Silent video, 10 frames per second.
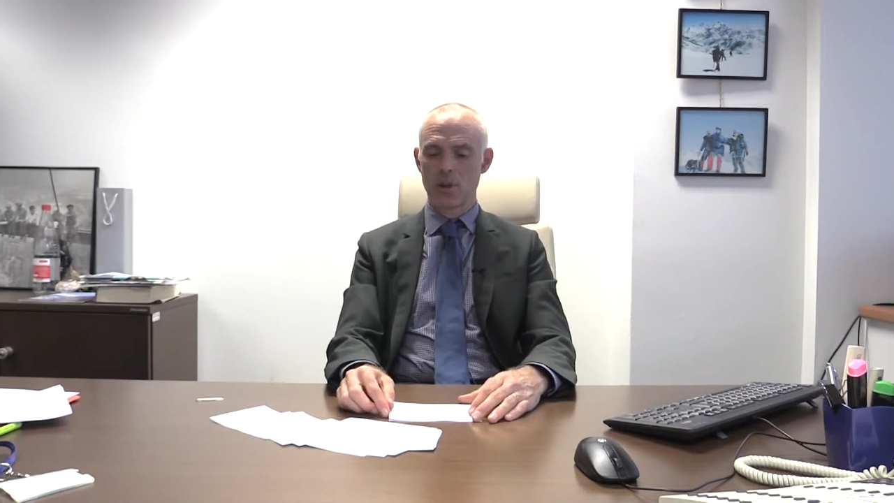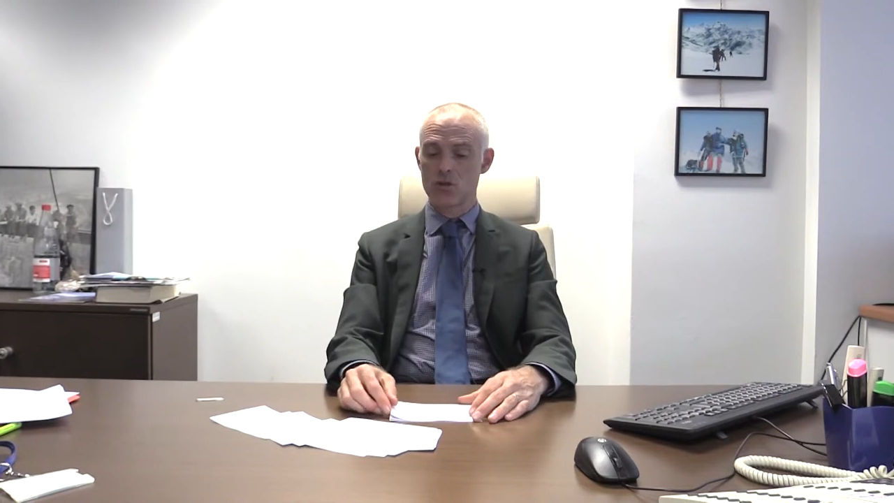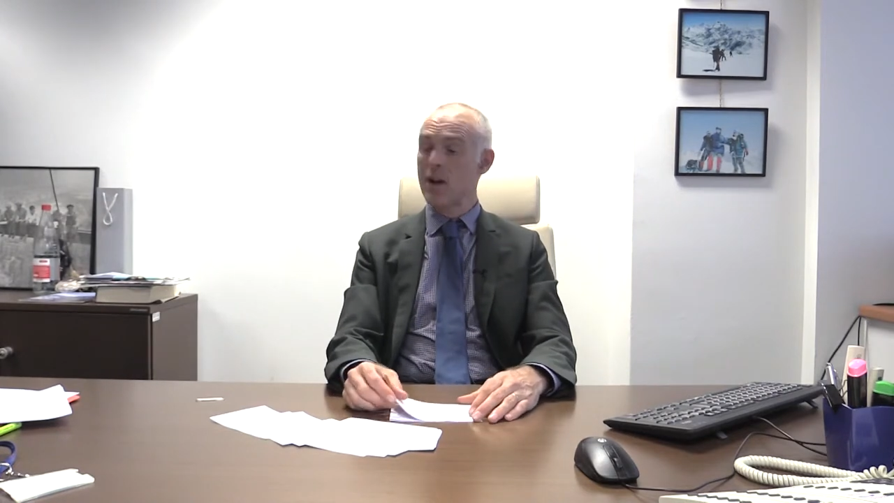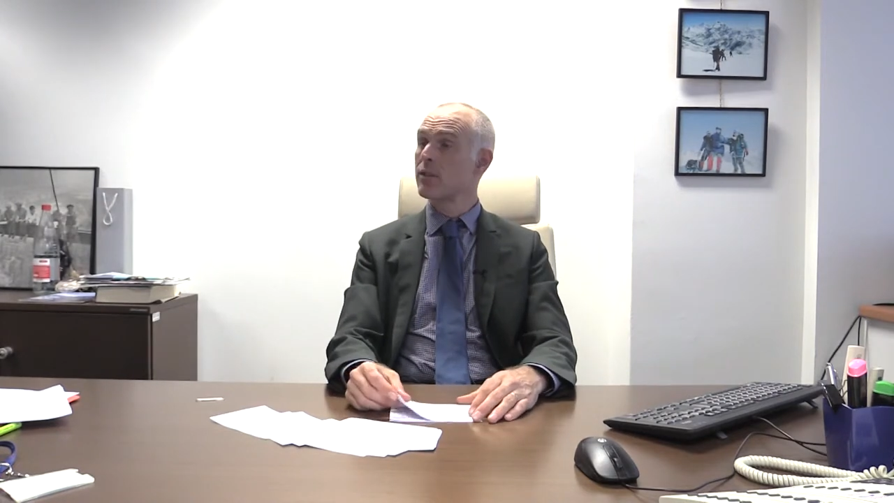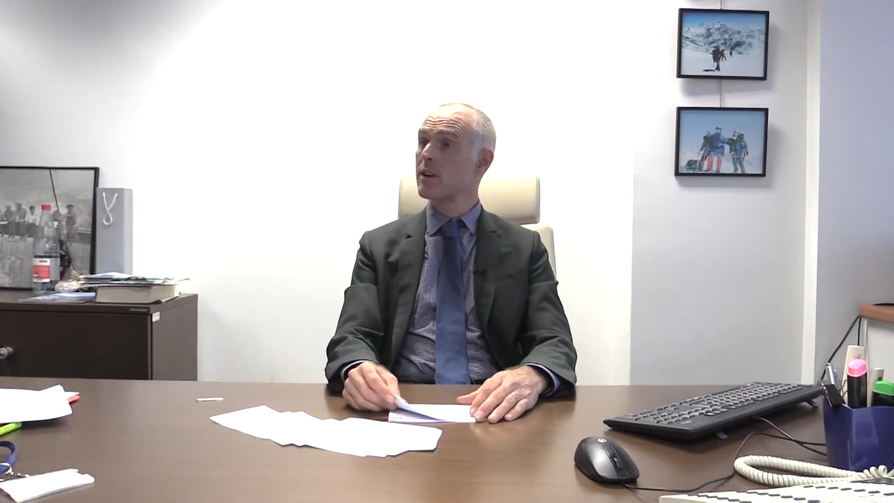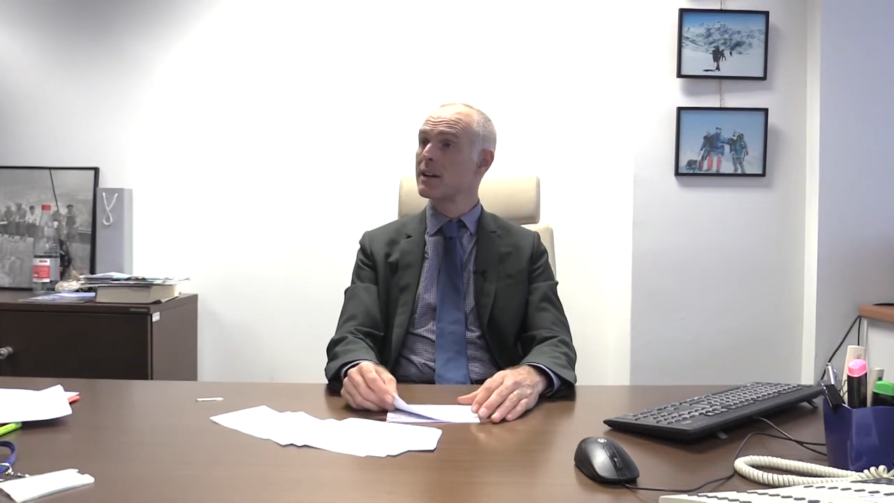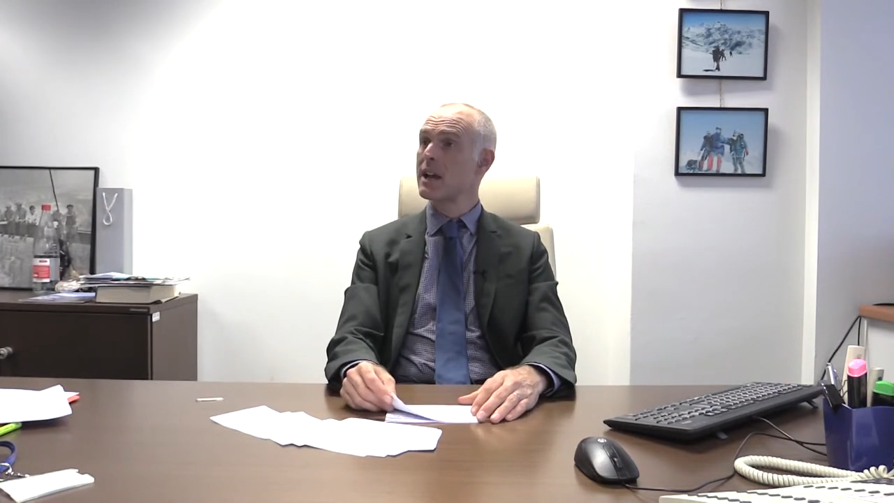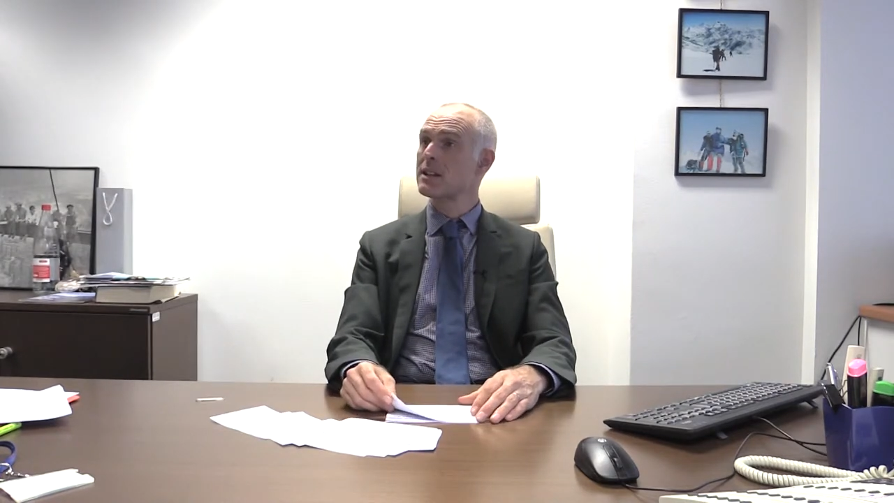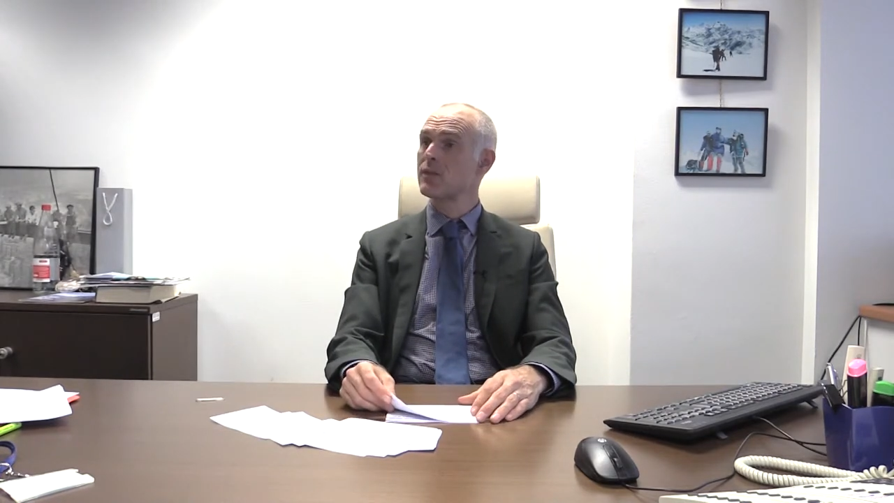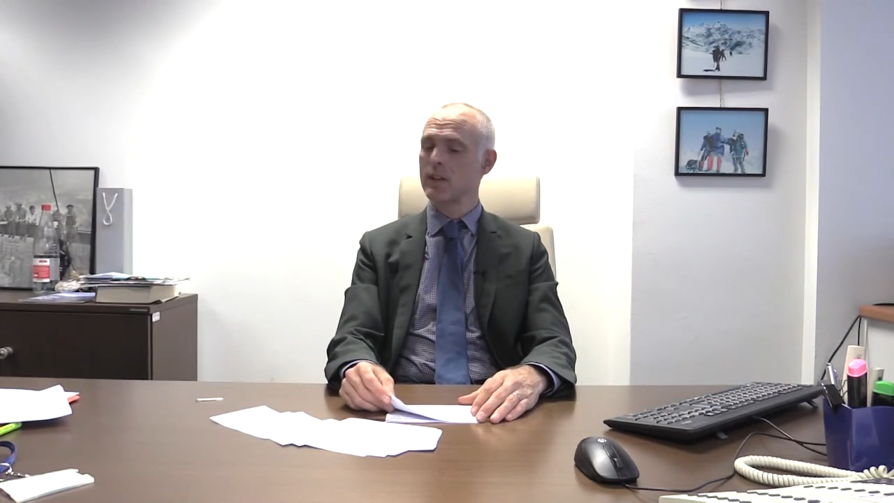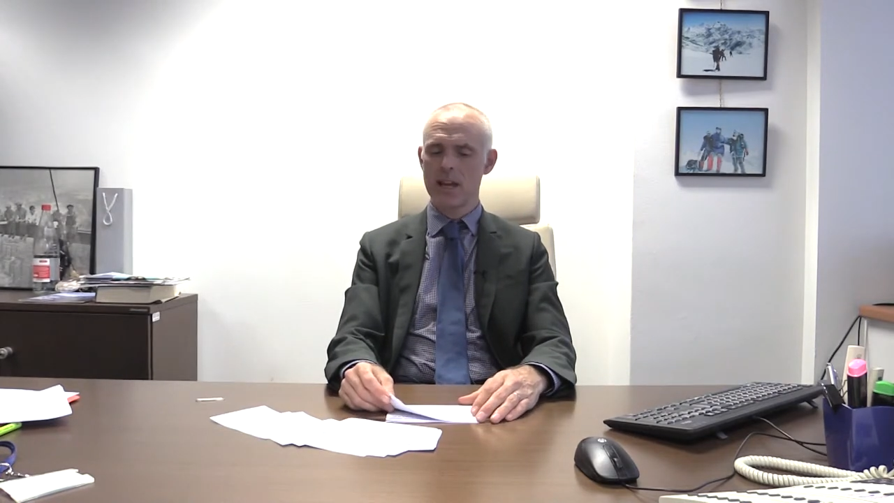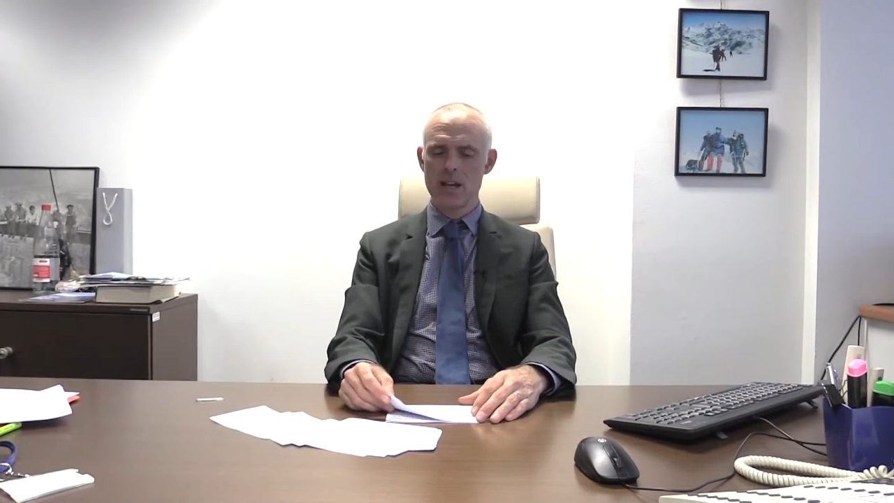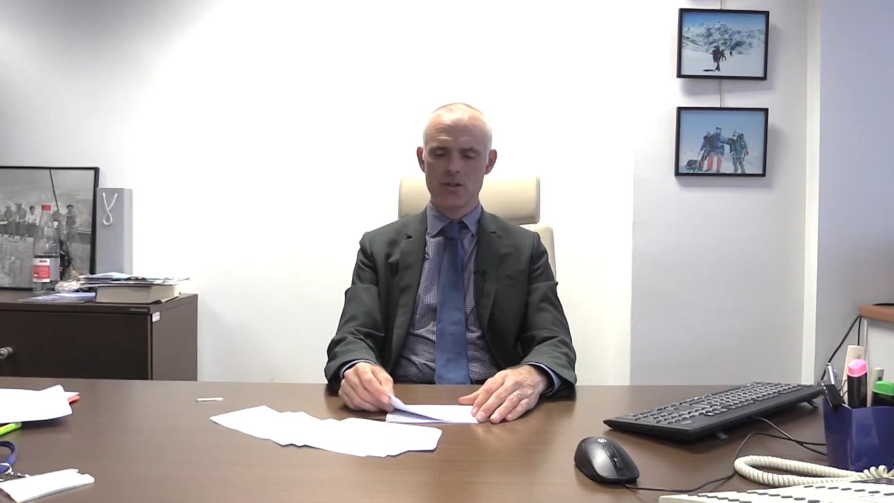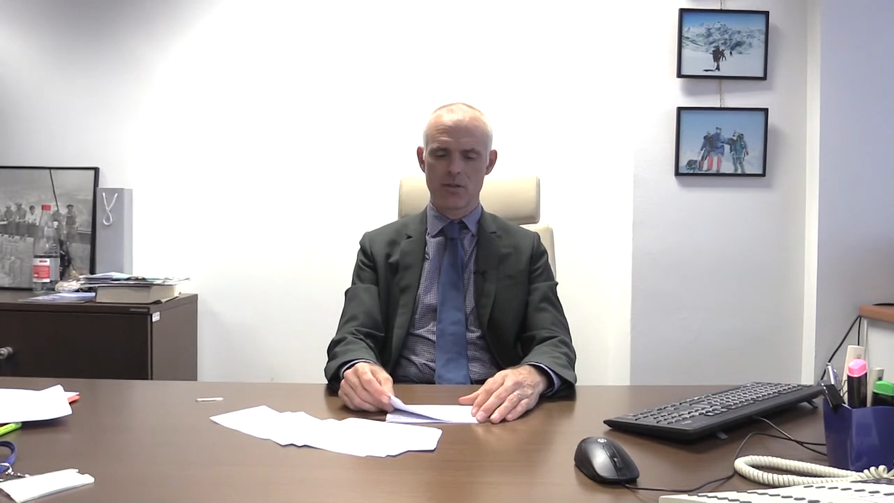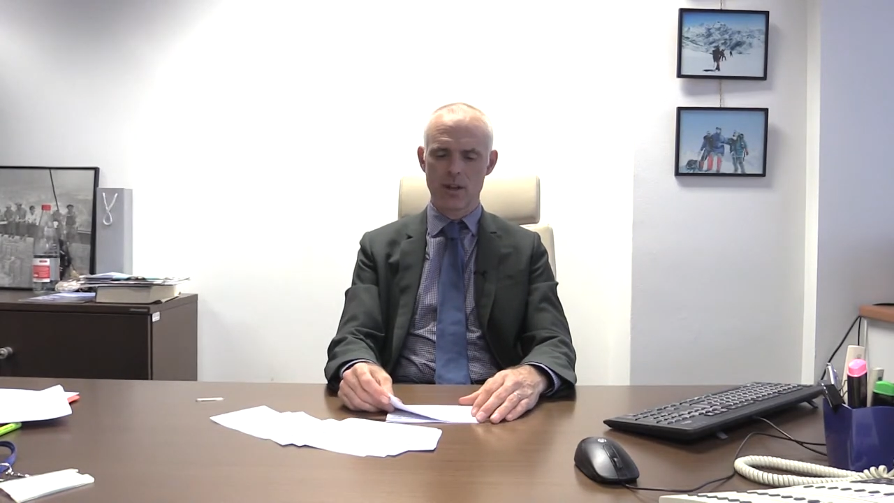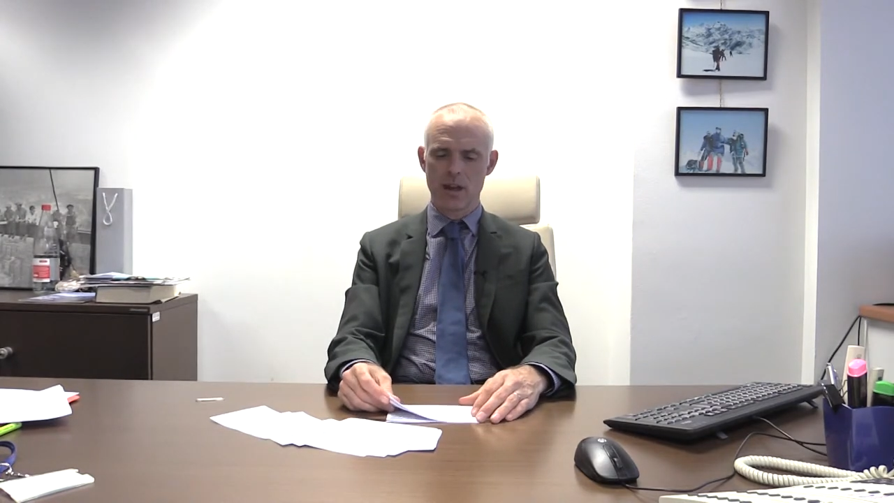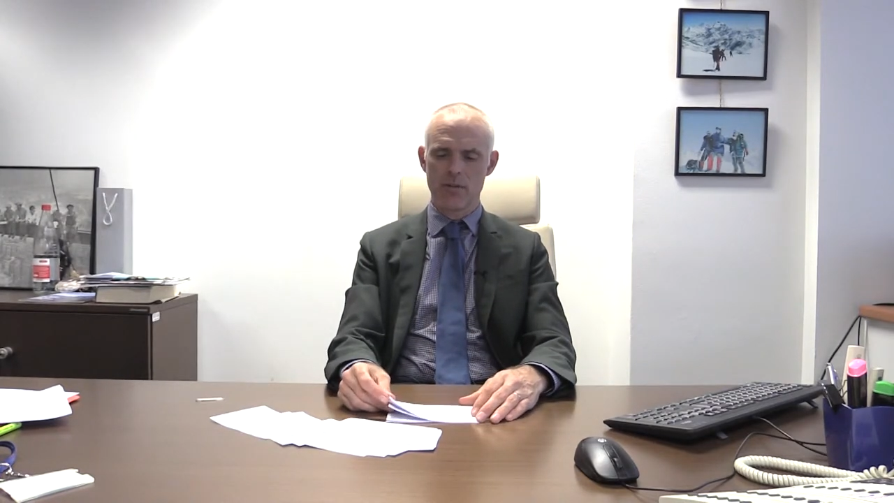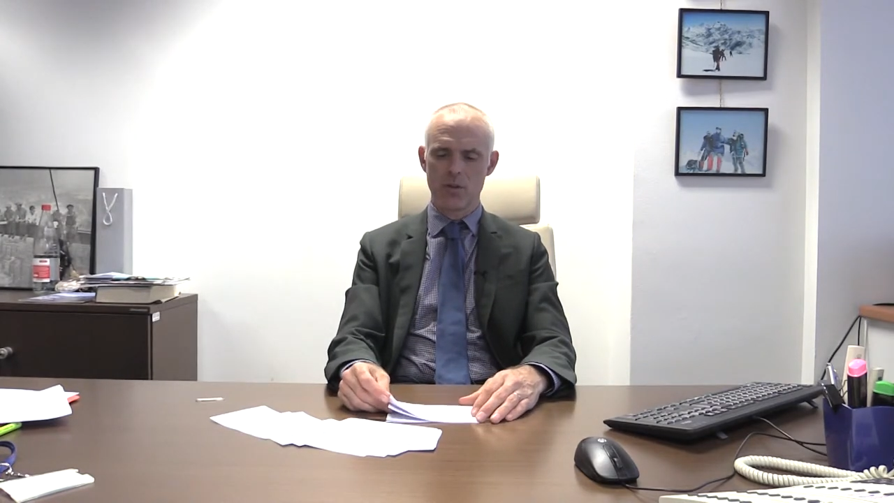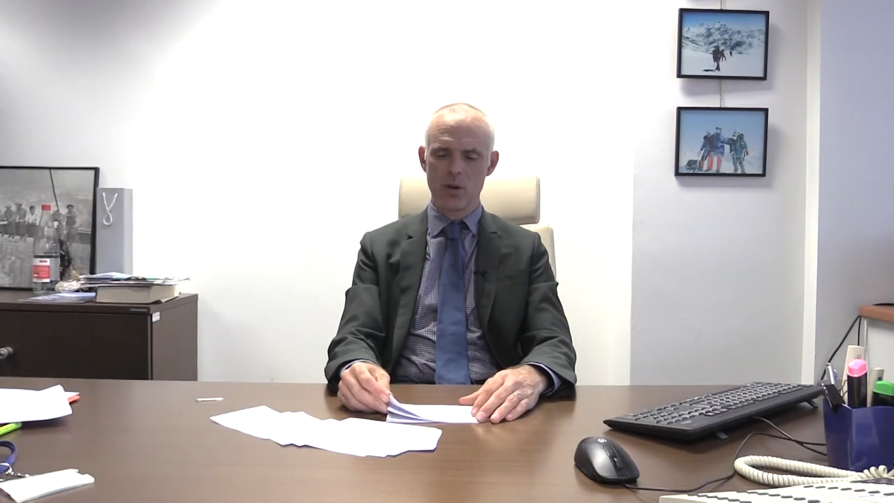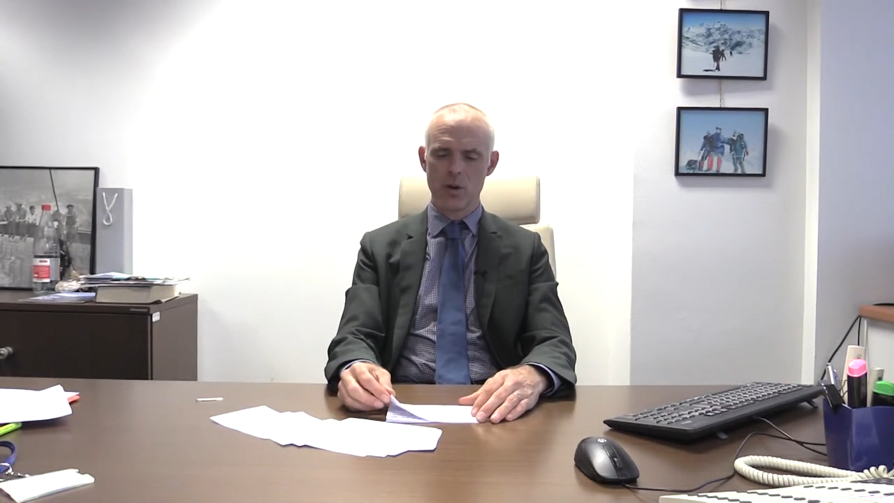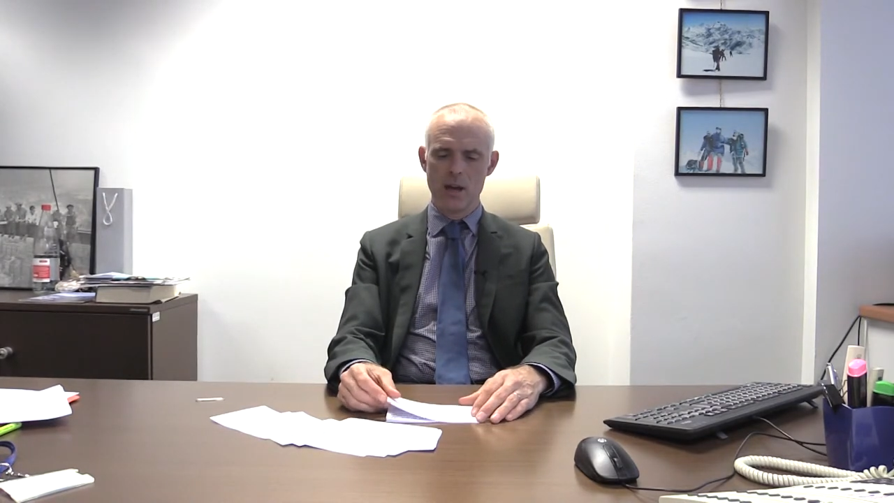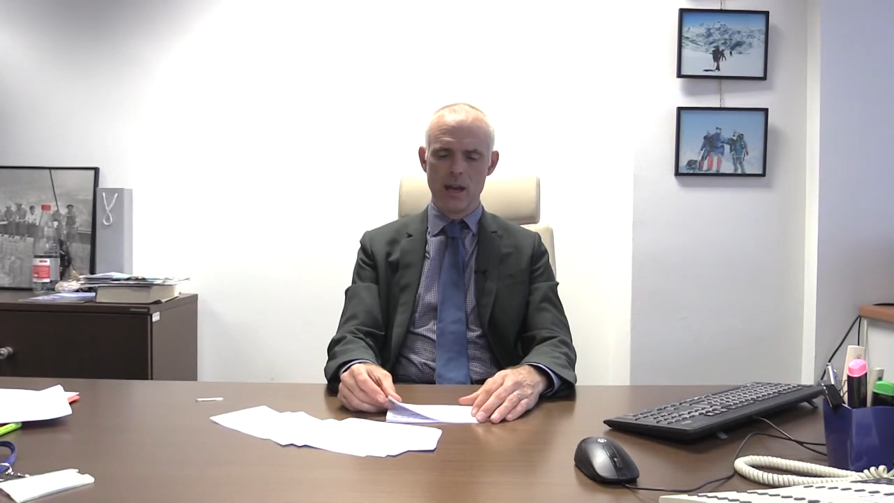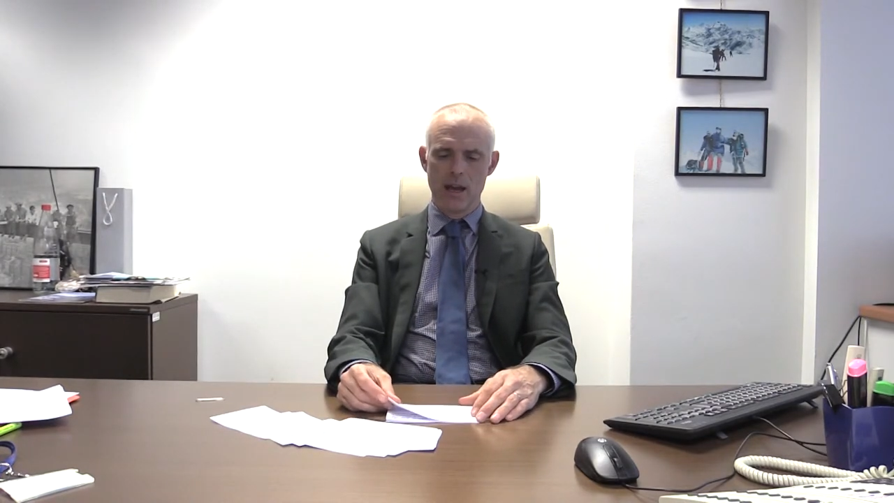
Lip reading: Traveller identification, therefore,